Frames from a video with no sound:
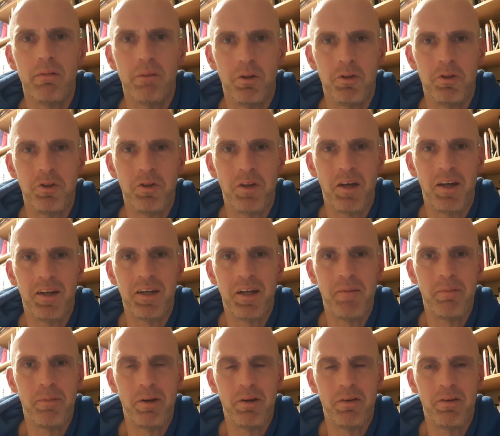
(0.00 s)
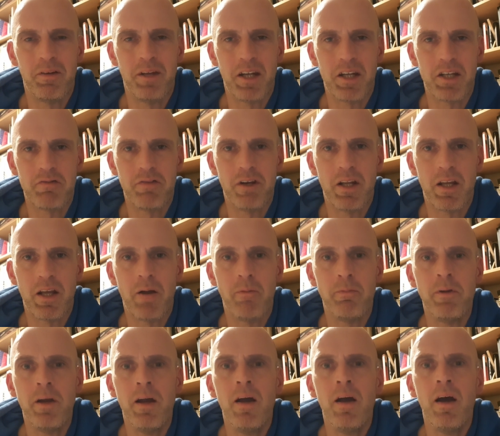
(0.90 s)
do that again better on the next
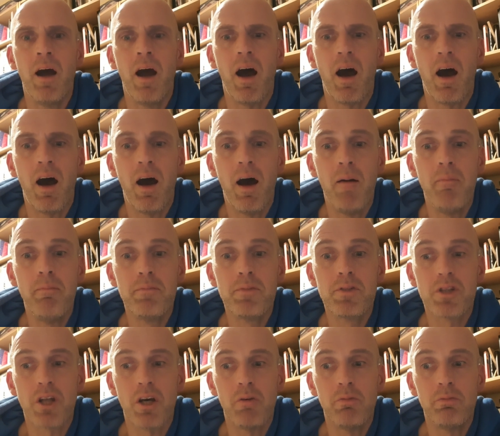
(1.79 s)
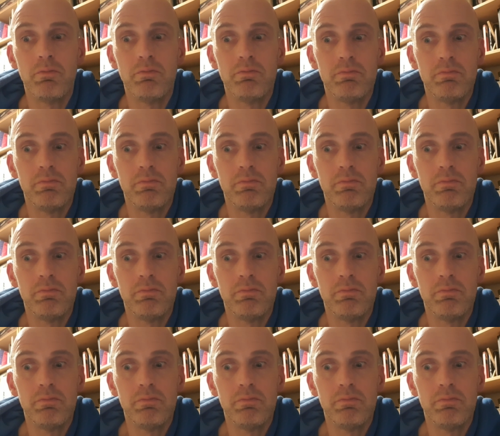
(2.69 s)
video. So